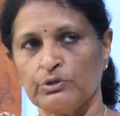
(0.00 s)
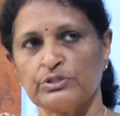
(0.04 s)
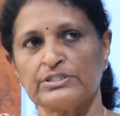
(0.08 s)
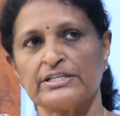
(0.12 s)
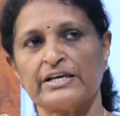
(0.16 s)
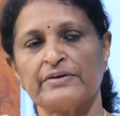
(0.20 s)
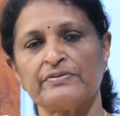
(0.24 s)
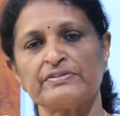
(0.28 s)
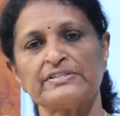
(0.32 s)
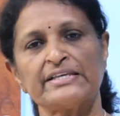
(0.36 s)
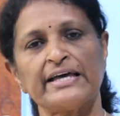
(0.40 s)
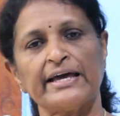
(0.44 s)

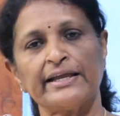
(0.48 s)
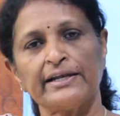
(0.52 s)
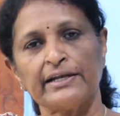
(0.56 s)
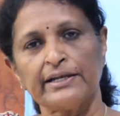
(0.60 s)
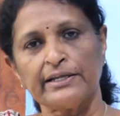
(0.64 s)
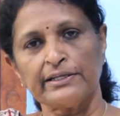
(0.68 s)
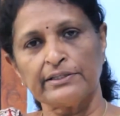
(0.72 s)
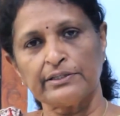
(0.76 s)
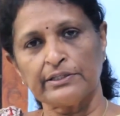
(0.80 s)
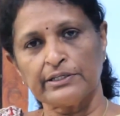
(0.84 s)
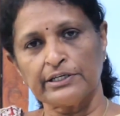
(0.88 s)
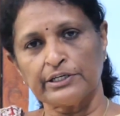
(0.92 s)
Because I was
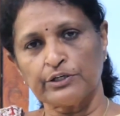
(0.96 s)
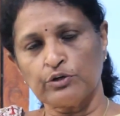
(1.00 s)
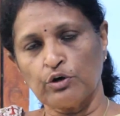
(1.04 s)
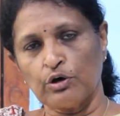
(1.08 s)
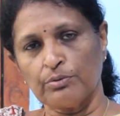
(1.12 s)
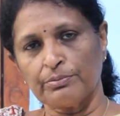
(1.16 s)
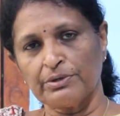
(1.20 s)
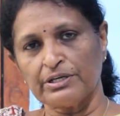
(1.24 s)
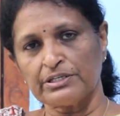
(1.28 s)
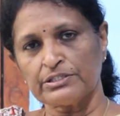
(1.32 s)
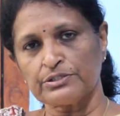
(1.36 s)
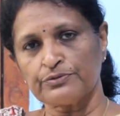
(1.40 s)
handling the
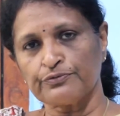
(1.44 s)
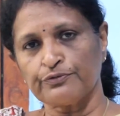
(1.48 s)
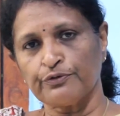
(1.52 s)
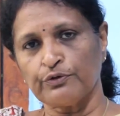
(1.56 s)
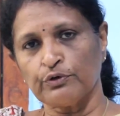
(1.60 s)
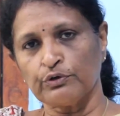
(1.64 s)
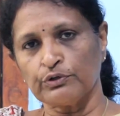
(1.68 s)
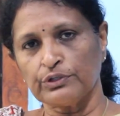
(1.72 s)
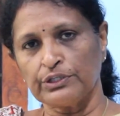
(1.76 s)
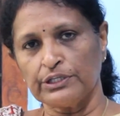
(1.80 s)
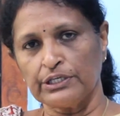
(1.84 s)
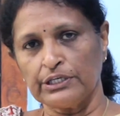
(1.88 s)
economics
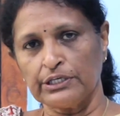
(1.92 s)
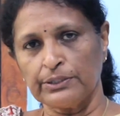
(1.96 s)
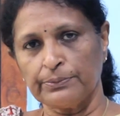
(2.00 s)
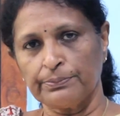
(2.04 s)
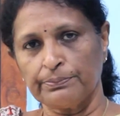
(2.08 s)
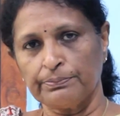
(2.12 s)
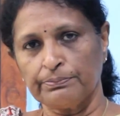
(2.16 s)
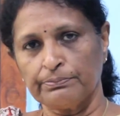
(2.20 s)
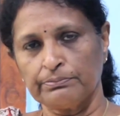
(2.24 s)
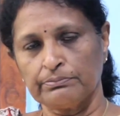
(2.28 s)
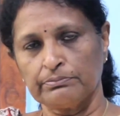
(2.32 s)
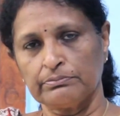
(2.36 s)
for
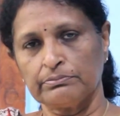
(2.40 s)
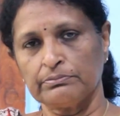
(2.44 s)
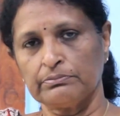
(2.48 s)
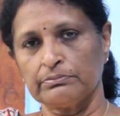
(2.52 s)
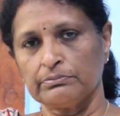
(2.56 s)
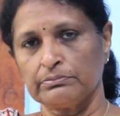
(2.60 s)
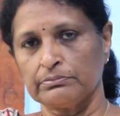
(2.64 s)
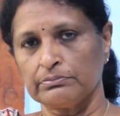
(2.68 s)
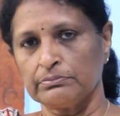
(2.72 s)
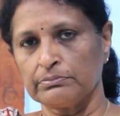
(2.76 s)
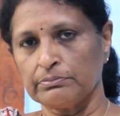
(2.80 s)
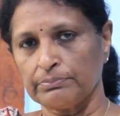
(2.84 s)
the
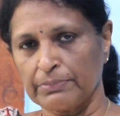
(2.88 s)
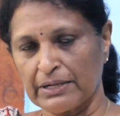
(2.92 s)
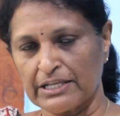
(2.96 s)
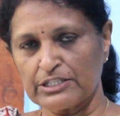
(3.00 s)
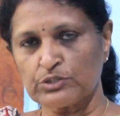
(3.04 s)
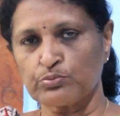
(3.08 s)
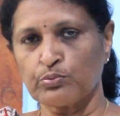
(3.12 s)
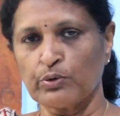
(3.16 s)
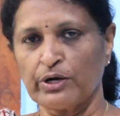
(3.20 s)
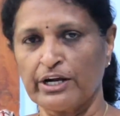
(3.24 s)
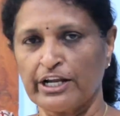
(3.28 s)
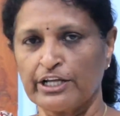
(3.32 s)

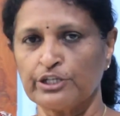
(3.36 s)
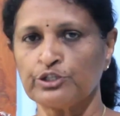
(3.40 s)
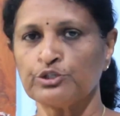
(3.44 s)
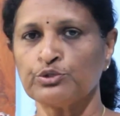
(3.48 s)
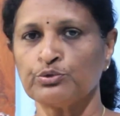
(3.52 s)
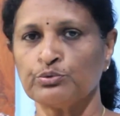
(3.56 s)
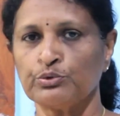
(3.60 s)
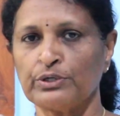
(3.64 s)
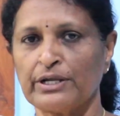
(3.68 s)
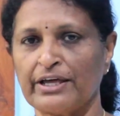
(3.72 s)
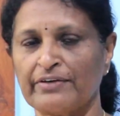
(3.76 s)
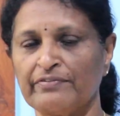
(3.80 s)
+1
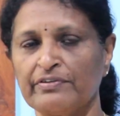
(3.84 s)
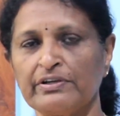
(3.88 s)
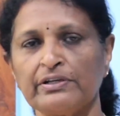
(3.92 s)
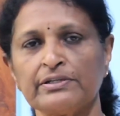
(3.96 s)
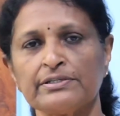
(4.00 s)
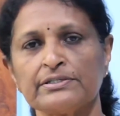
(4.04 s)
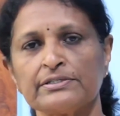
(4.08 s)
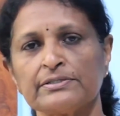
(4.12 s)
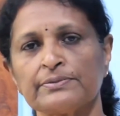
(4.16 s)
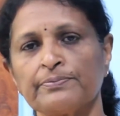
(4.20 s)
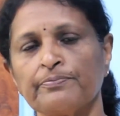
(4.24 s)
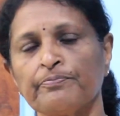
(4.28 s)
and 2
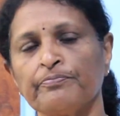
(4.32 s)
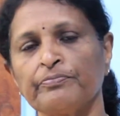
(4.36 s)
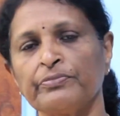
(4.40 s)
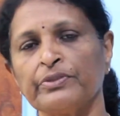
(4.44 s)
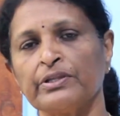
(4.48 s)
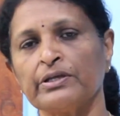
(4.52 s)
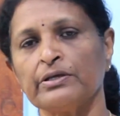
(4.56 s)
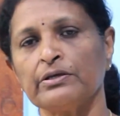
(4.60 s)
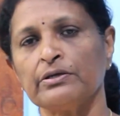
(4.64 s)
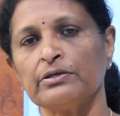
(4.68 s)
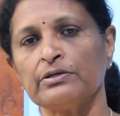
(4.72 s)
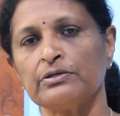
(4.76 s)
levels.
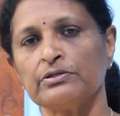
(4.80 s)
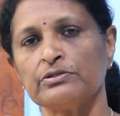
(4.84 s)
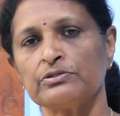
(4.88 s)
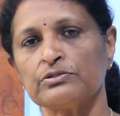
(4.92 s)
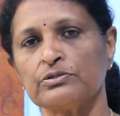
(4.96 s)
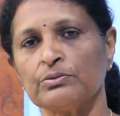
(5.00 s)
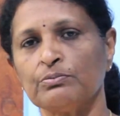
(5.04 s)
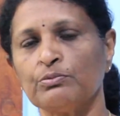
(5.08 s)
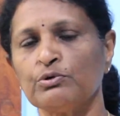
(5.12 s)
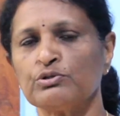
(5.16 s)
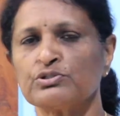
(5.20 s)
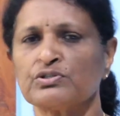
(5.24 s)

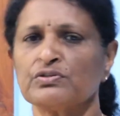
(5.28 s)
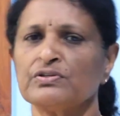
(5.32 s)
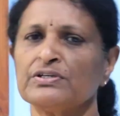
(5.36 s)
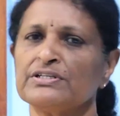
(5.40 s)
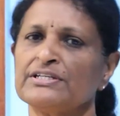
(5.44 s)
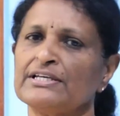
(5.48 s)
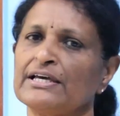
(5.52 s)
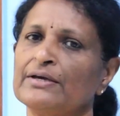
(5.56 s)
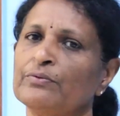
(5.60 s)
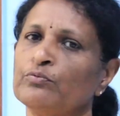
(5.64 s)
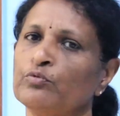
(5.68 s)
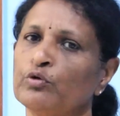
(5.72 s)
So most of
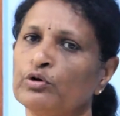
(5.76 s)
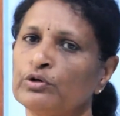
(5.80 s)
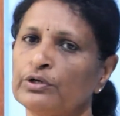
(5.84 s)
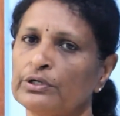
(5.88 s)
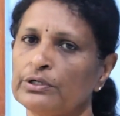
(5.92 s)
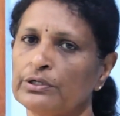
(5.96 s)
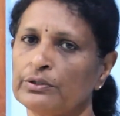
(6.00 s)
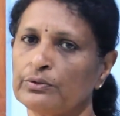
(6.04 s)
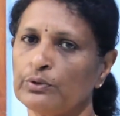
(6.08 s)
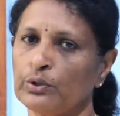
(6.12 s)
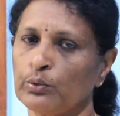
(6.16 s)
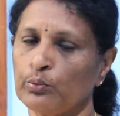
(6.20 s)
the time
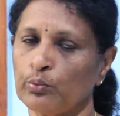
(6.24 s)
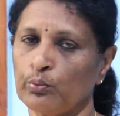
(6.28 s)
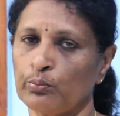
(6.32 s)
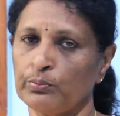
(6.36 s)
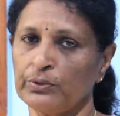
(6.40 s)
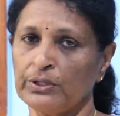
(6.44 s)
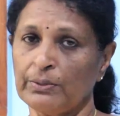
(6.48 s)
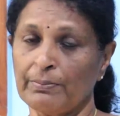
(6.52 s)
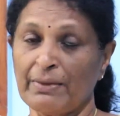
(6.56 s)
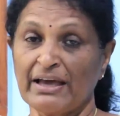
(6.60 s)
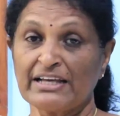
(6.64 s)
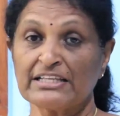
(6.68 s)

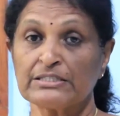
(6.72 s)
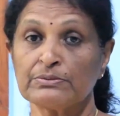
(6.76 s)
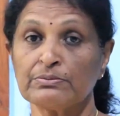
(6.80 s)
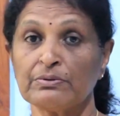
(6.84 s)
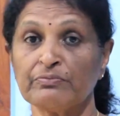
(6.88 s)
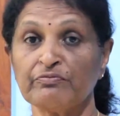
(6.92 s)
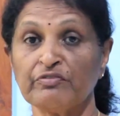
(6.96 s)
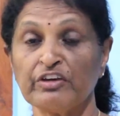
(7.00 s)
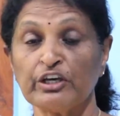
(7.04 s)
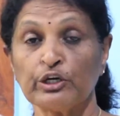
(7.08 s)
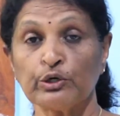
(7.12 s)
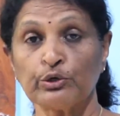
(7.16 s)
the
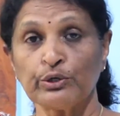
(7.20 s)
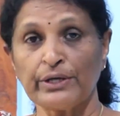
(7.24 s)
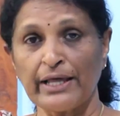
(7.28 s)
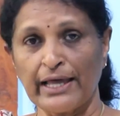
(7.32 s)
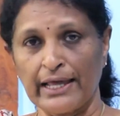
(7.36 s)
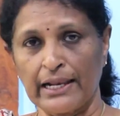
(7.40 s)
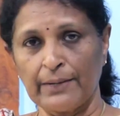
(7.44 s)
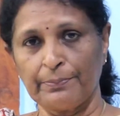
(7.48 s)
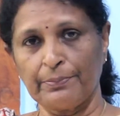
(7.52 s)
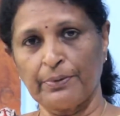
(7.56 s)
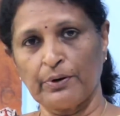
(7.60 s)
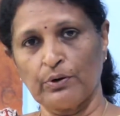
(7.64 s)
maximum we
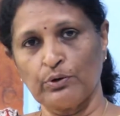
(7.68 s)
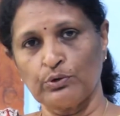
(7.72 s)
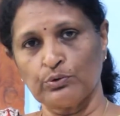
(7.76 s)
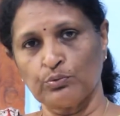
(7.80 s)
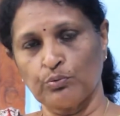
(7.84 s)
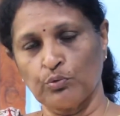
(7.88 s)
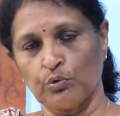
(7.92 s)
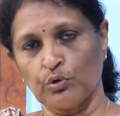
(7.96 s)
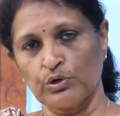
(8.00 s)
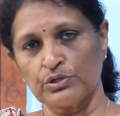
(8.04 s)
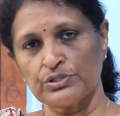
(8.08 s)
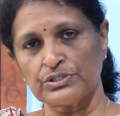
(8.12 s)
could help
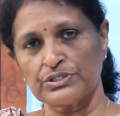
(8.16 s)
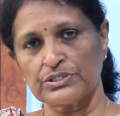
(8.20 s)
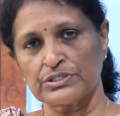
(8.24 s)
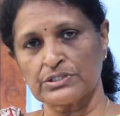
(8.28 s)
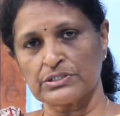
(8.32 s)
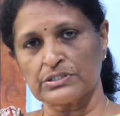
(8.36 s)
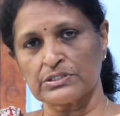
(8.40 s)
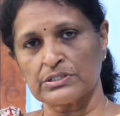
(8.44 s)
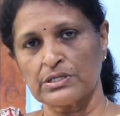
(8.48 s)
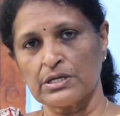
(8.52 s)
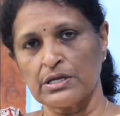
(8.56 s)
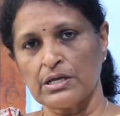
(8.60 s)
out
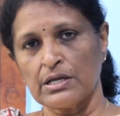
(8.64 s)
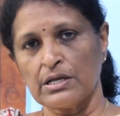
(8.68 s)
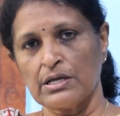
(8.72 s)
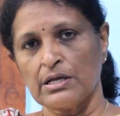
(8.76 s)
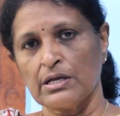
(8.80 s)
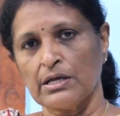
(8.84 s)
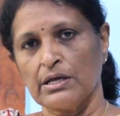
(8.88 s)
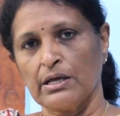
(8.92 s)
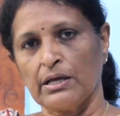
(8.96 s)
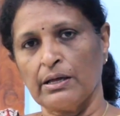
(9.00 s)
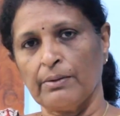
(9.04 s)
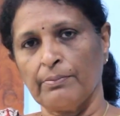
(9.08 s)
was
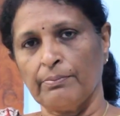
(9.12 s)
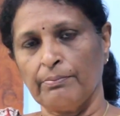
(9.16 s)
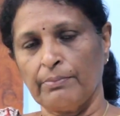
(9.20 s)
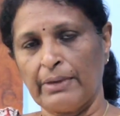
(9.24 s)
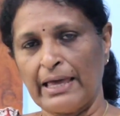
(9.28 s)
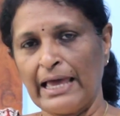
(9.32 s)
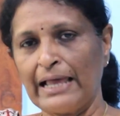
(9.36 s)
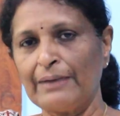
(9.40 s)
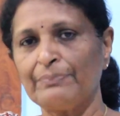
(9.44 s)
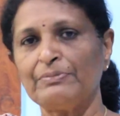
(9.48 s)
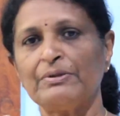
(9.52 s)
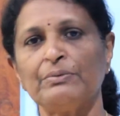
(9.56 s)

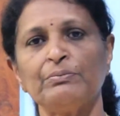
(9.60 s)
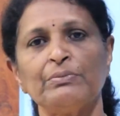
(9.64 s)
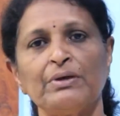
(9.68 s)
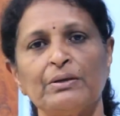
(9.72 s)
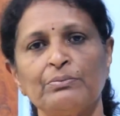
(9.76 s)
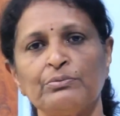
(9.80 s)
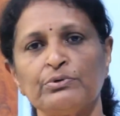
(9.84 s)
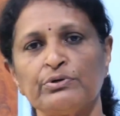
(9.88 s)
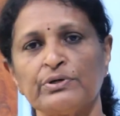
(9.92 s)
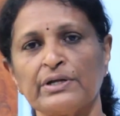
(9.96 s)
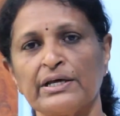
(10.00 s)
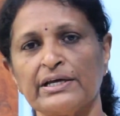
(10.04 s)
help them
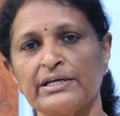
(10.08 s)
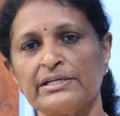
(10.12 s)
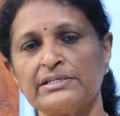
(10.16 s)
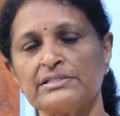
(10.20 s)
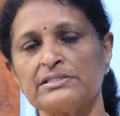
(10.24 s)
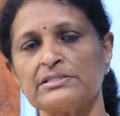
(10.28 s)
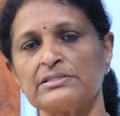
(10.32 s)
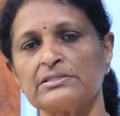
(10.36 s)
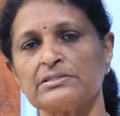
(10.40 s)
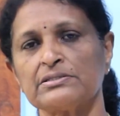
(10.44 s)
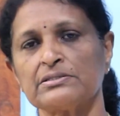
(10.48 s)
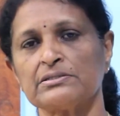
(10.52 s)

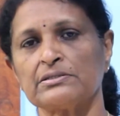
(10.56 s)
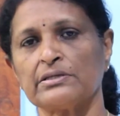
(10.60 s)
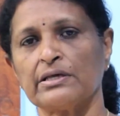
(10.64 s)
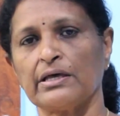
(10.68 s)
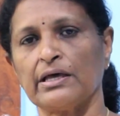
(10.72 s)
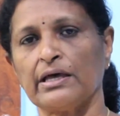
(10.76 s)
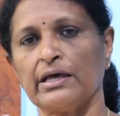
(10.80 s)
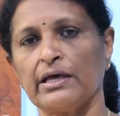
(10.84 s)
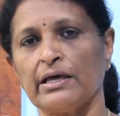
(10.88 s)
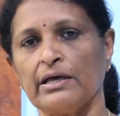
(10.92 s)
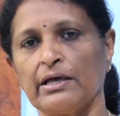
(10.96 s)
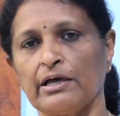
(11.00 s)
memorize
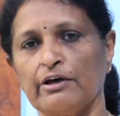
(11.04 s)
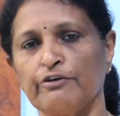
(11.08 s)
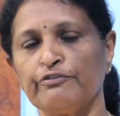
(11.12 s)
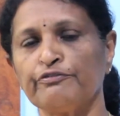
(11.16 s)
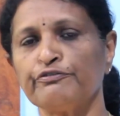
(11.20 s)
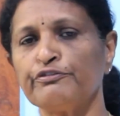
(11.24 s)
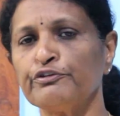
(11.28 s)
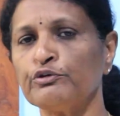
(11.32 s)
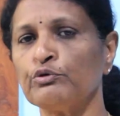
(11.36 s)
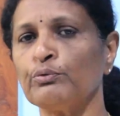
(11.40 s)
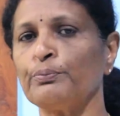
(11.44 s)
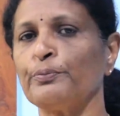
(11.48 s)

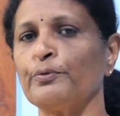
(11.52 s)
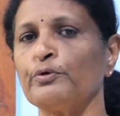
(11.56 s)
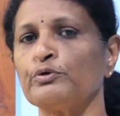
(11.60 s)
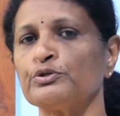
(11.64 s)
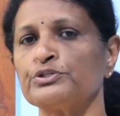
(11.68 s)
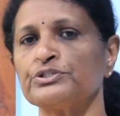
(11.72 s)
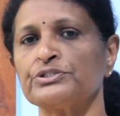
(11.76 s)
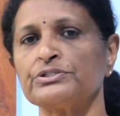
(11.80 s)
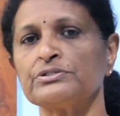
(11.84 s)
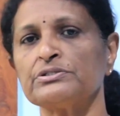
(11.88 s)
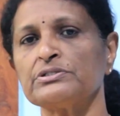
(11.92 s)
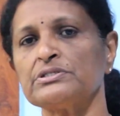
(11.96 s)
a few
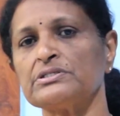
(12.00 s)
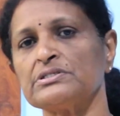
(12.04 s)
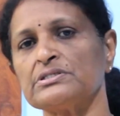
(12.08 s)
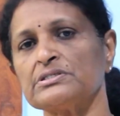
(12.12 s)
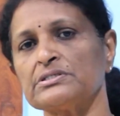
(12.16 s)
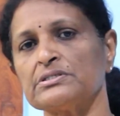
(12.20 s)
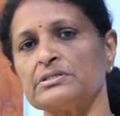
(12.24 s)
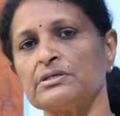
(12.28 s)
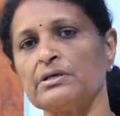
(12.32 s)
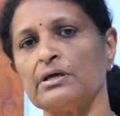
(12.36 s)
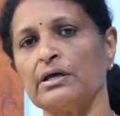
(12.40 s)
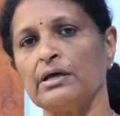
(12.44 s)

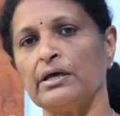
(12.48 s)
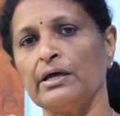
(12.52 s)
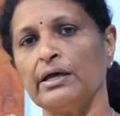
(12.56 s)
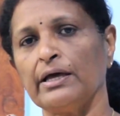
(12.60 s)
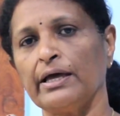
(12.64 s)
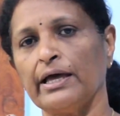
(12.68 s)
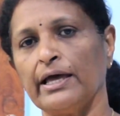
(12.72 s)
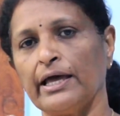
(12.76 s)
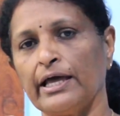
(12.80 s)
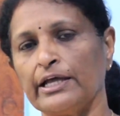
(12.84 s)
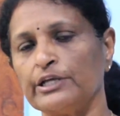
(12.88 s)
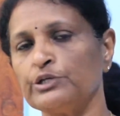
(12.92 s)
portions
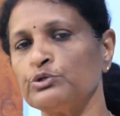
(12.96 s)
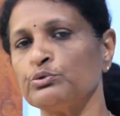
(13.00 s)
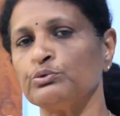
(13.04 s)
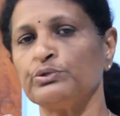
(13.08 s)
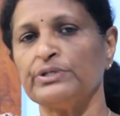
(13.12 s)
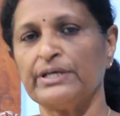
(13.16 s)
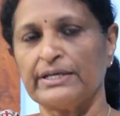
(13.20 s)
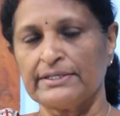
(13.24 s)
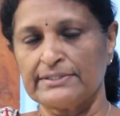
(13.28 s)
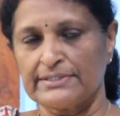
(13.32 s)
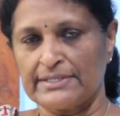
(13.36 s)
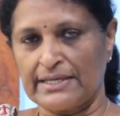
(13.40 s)
and
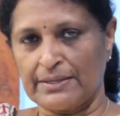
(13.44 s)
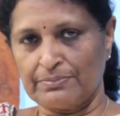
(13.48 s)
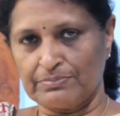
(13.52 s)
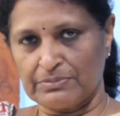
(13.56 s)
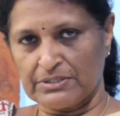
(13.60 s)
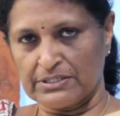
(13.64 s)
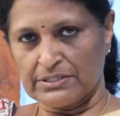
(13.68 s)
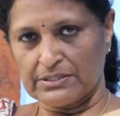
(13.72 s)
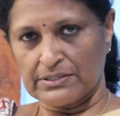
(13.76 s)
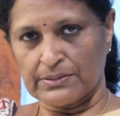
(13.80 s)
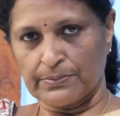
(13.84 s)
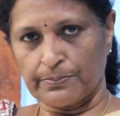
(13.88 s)
do the
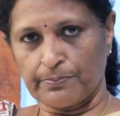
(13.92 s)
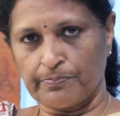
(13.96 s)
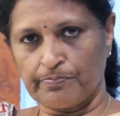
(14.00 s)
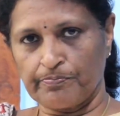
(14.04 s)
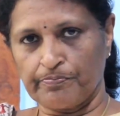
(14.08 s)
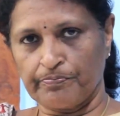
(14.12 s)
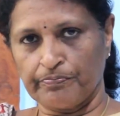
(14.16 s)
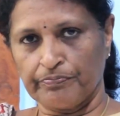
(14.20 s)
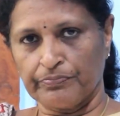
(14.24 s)
exams.